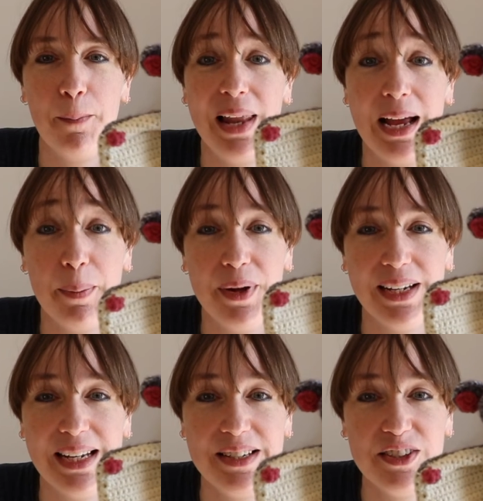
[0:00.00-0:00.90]
black
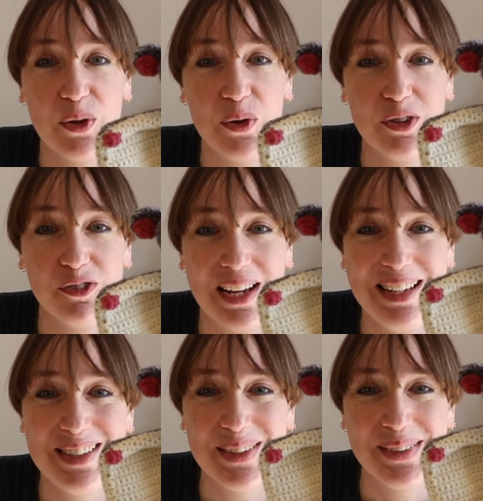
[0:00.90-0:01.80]
markings on the
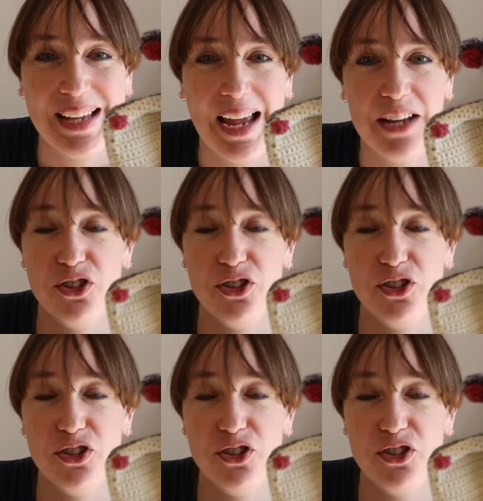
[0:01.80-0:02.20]
face, on the head,